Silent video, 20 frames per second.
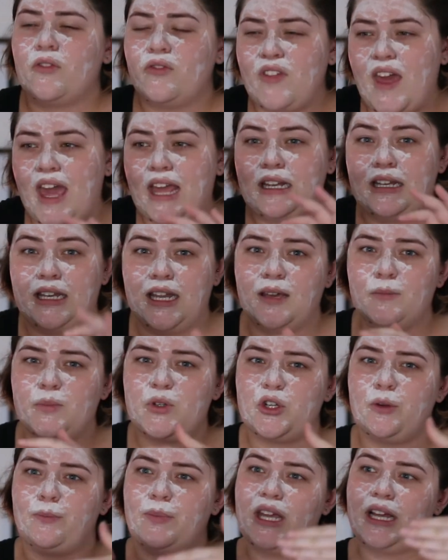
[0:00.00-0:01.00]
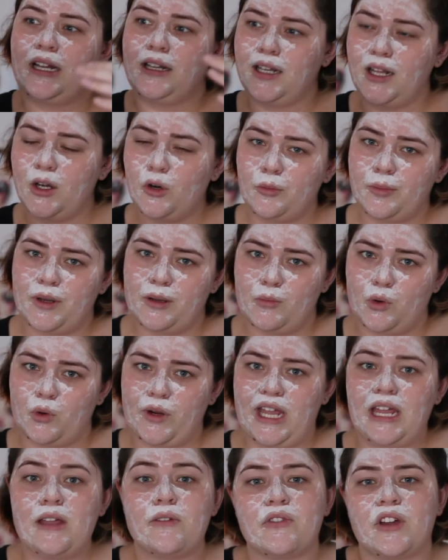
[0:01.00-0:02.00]
that lip should be a little bit more
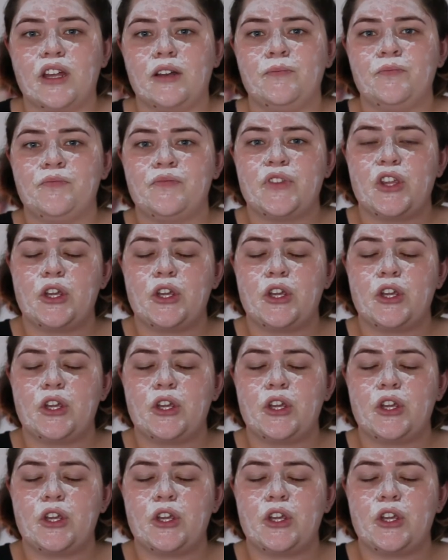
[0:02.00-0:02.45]
even.